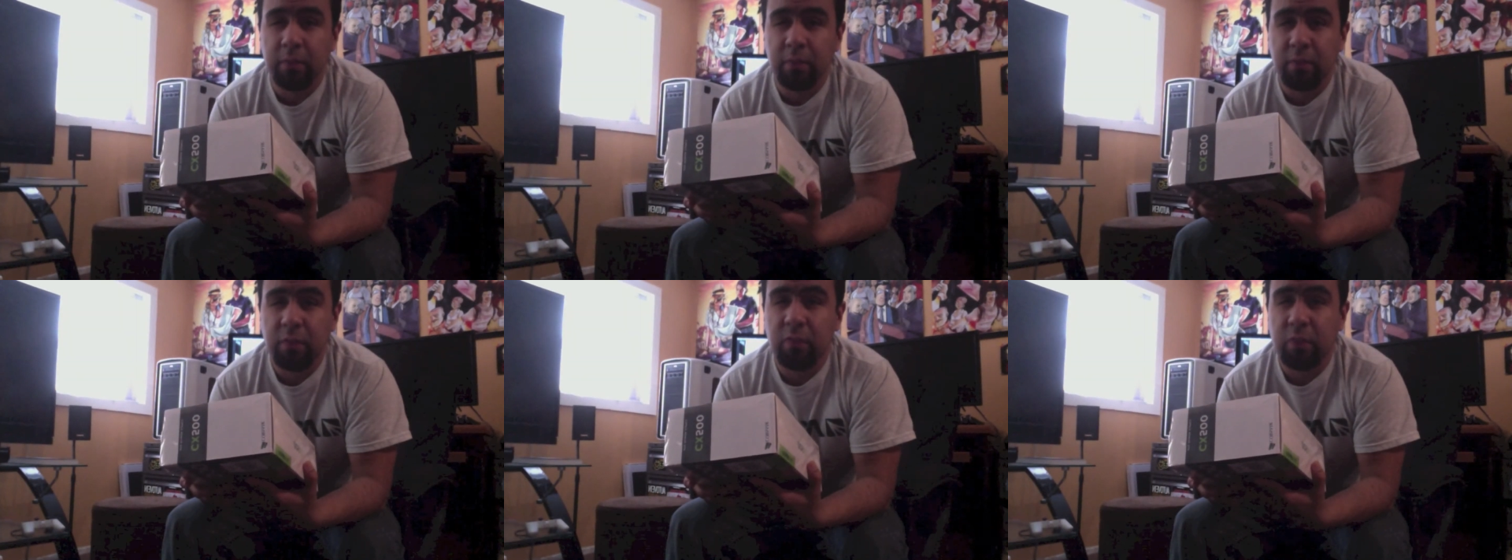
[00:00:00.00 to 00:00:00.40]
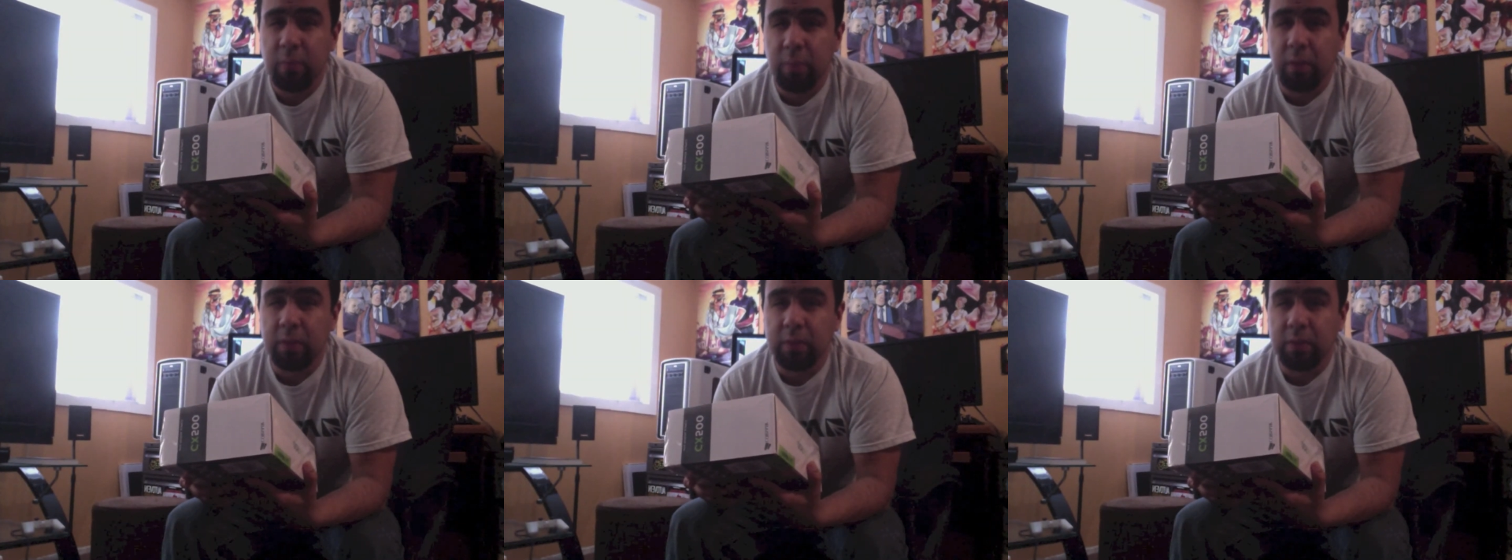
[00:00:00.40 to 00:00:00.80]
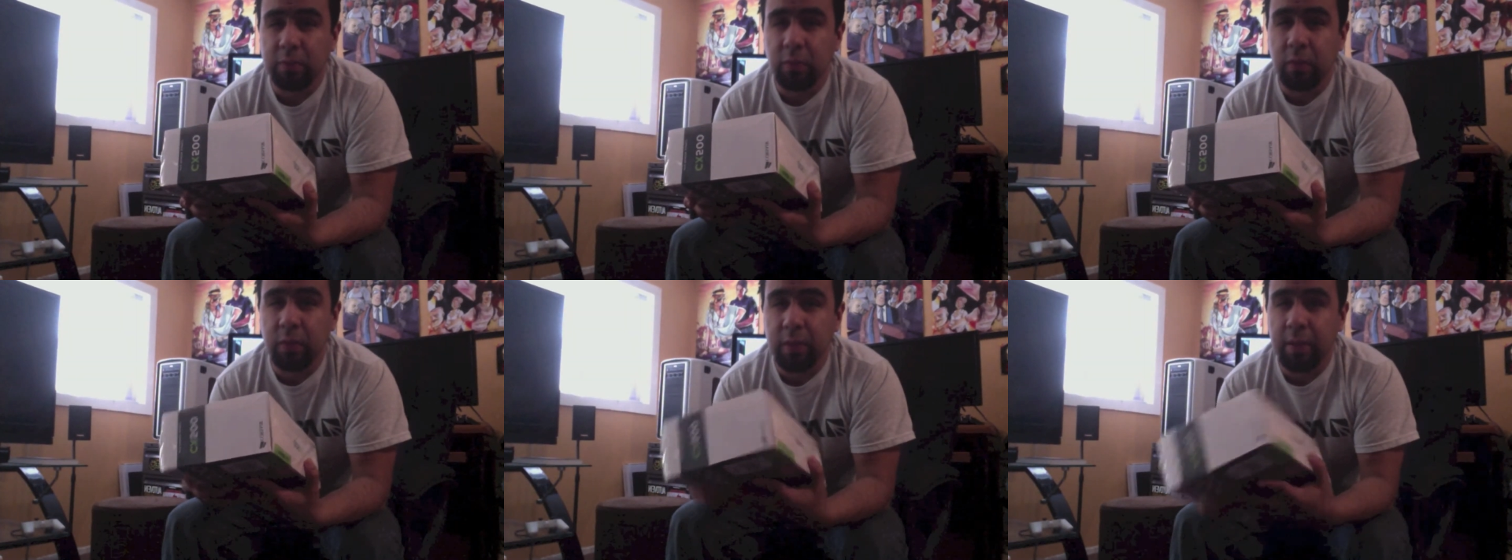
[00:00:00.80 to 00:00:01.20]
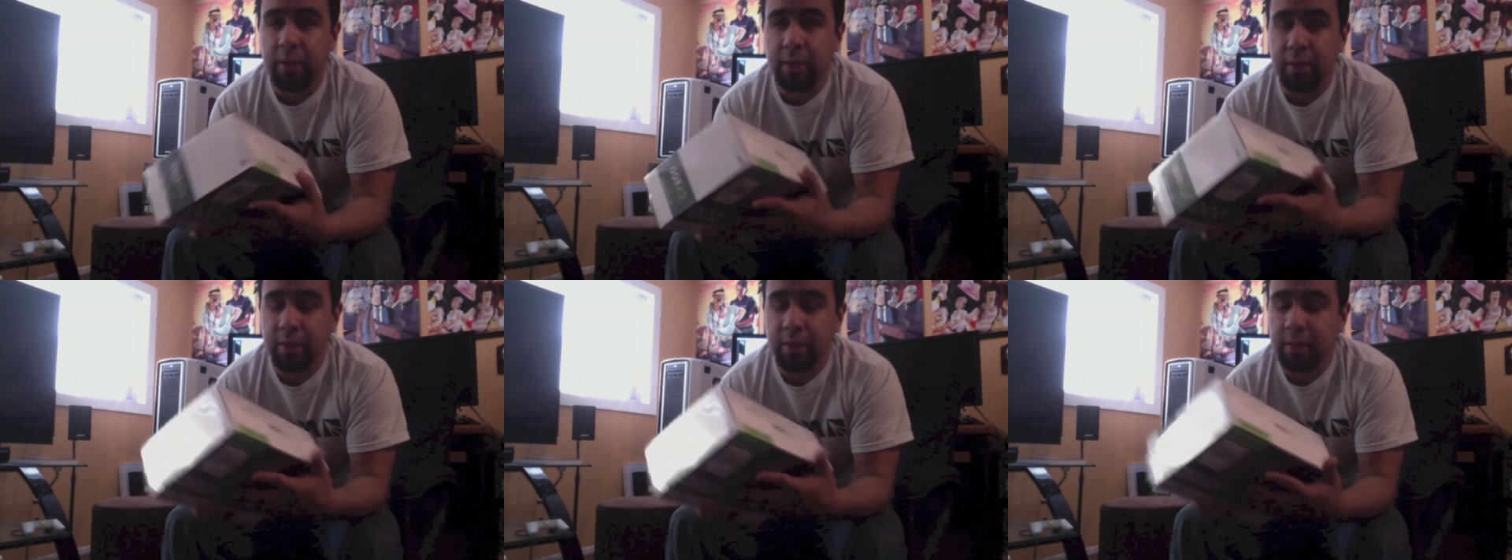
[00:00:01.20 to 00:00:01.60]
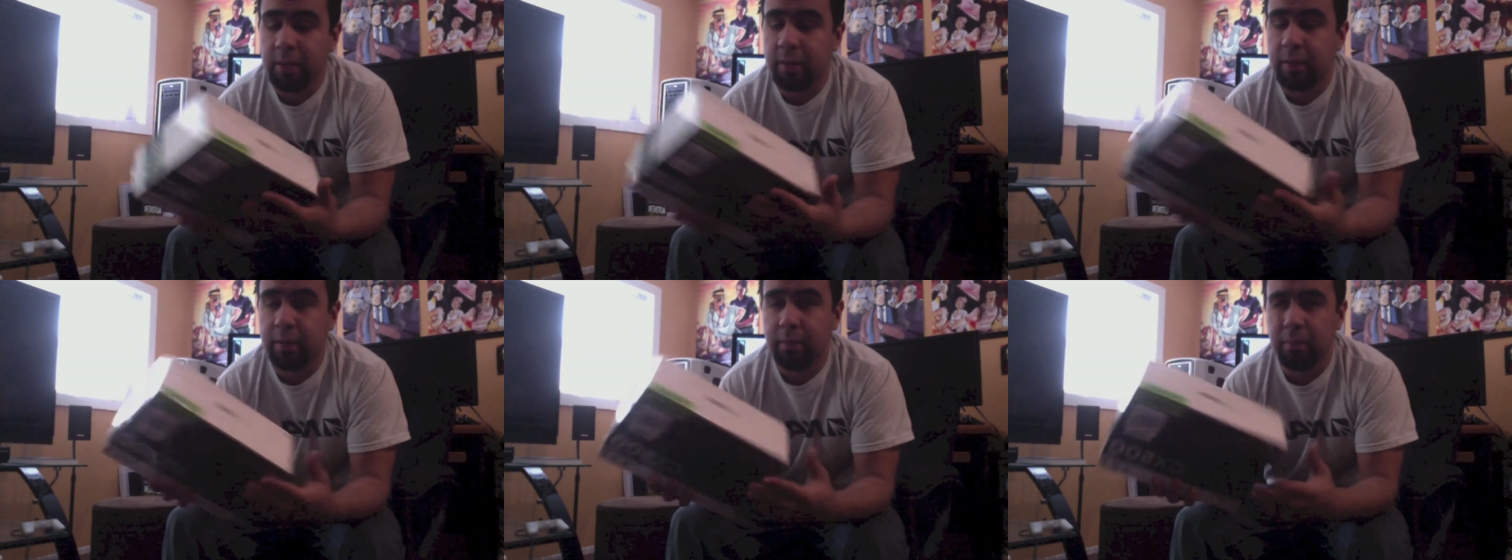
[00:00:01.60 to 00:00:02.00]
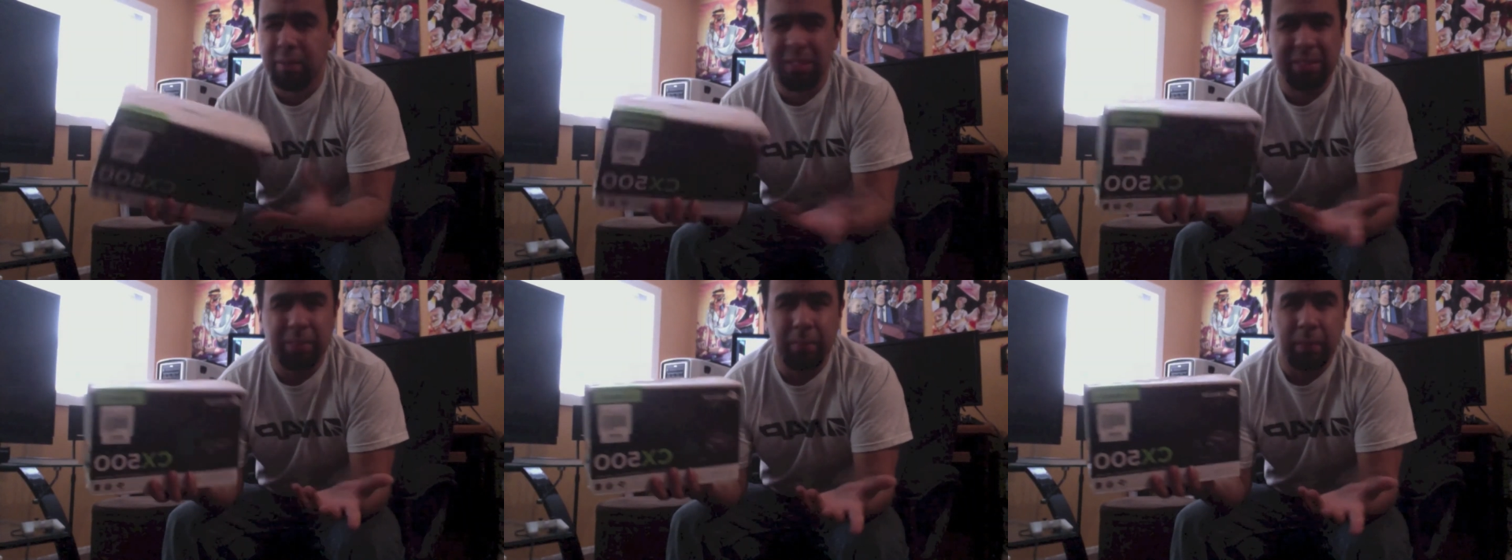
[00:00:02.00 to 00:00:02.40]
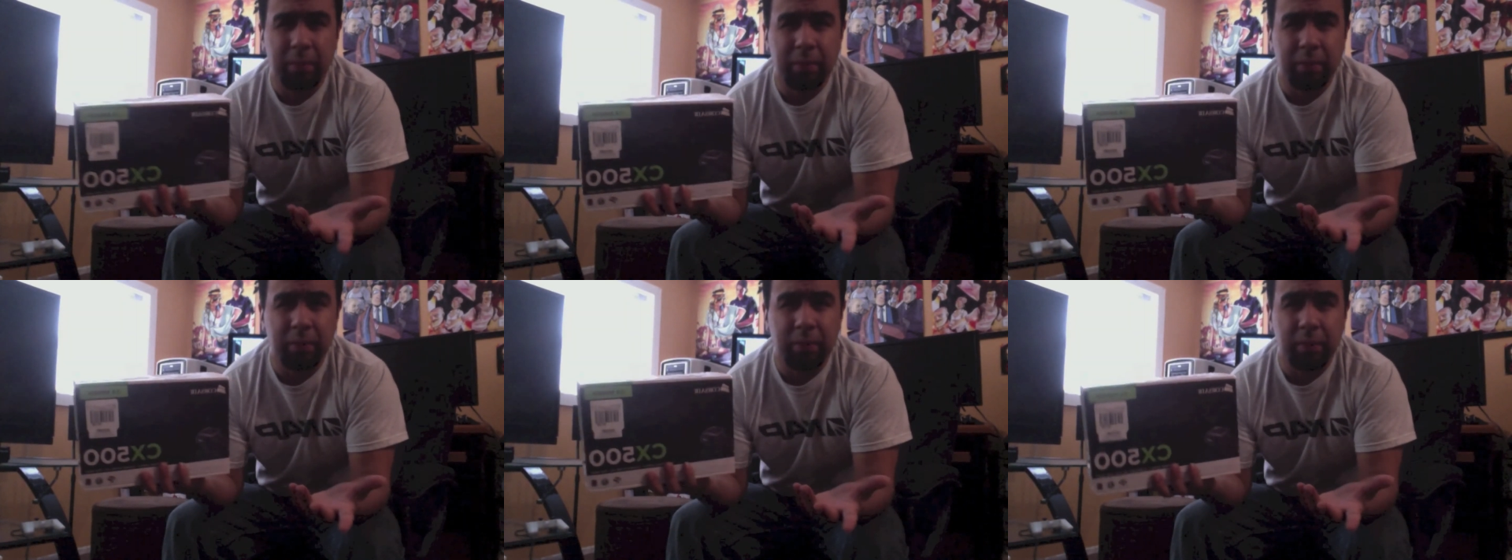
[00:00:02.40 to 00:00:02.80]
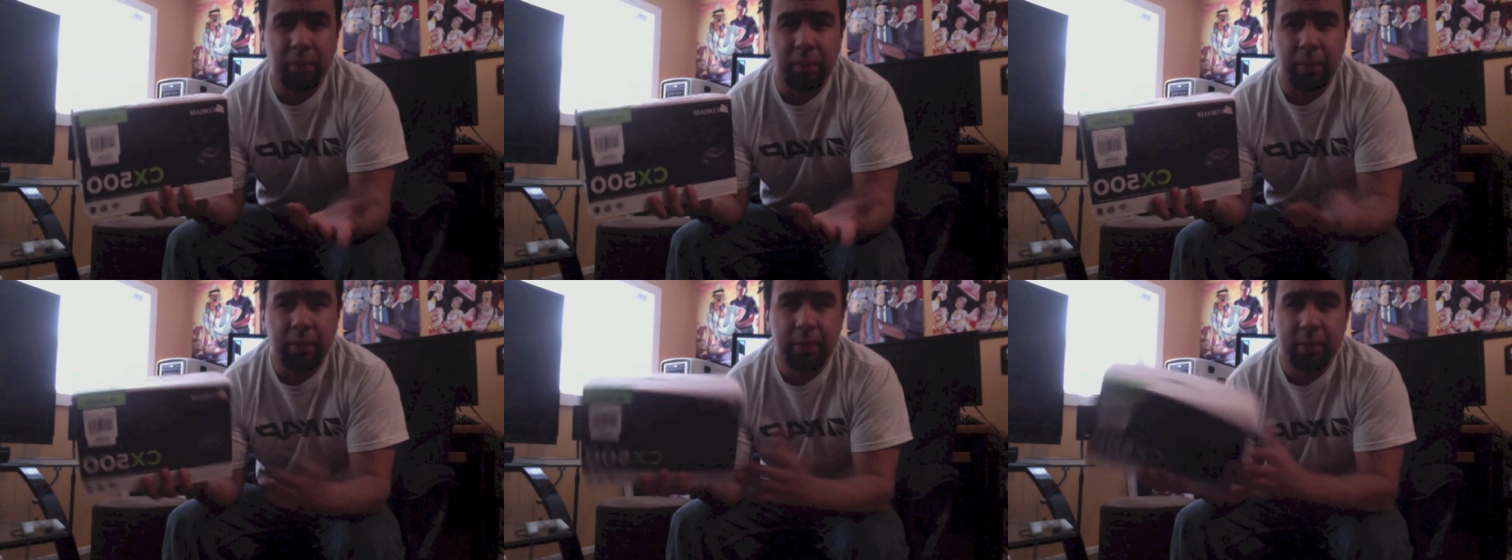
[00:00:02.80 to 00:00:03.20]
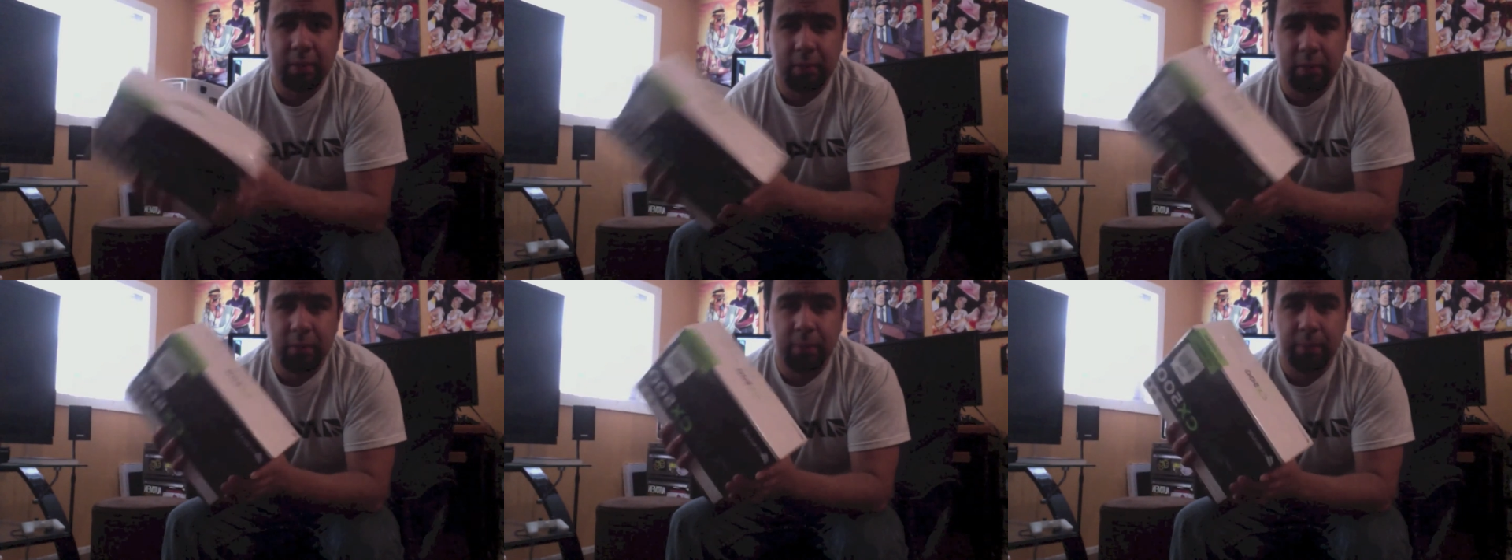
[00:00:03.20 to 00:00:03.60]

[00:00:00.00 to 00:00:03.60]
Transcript: 50 bucks, 49.99 plus a mail-in rebate. So